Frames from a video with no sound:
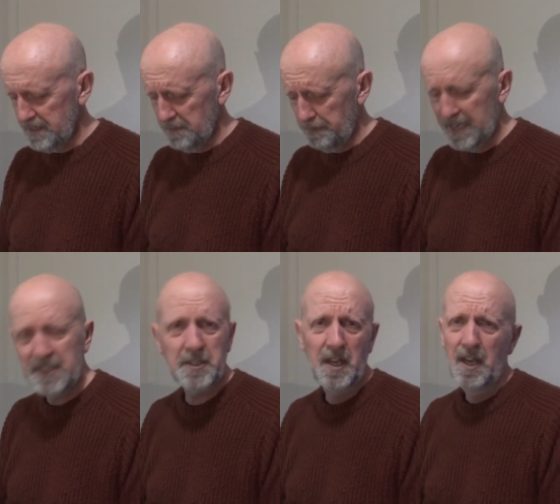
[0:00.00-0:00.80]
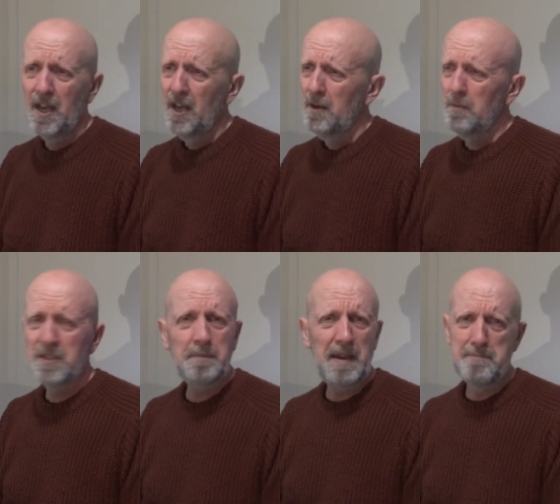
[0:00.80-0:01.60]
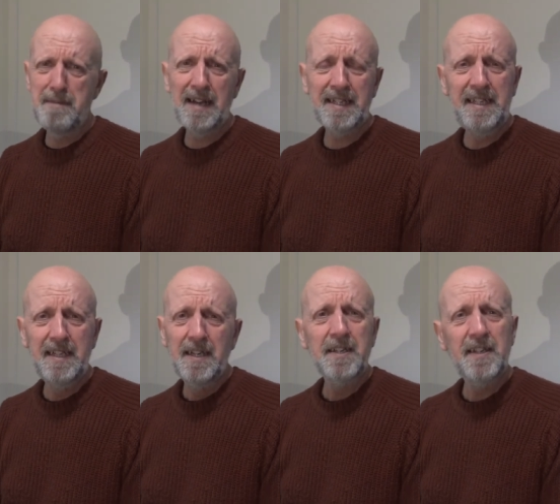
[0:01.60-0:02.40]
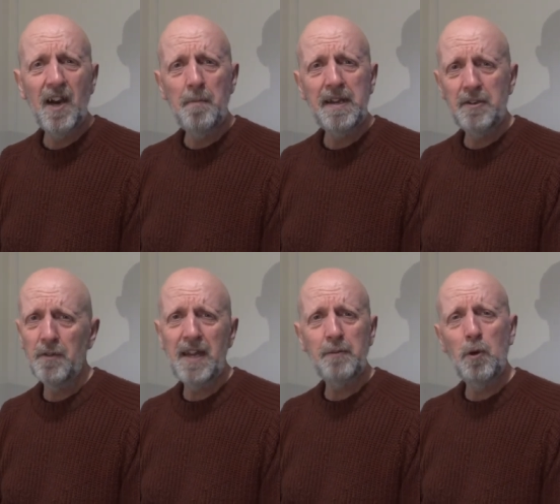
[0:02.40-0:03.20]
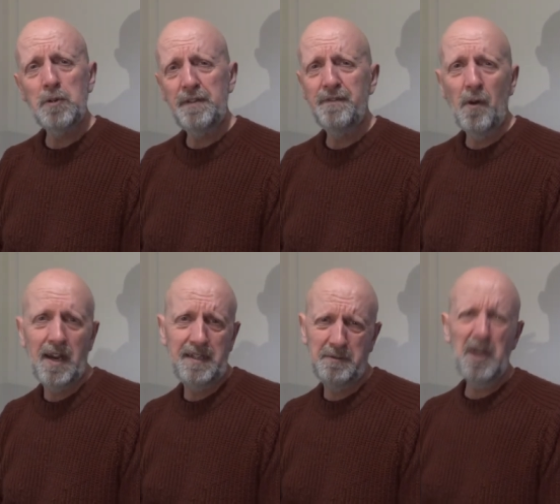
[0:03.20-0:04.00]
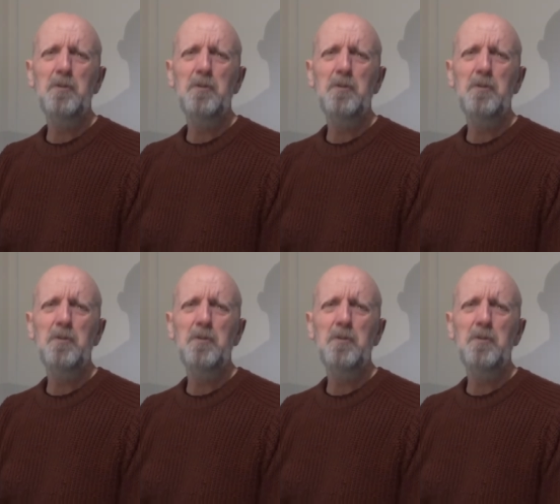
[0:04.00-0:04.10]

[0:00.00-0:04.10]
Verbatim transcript: The bass was a bit muddy, you know what I mean, not that well defined. It was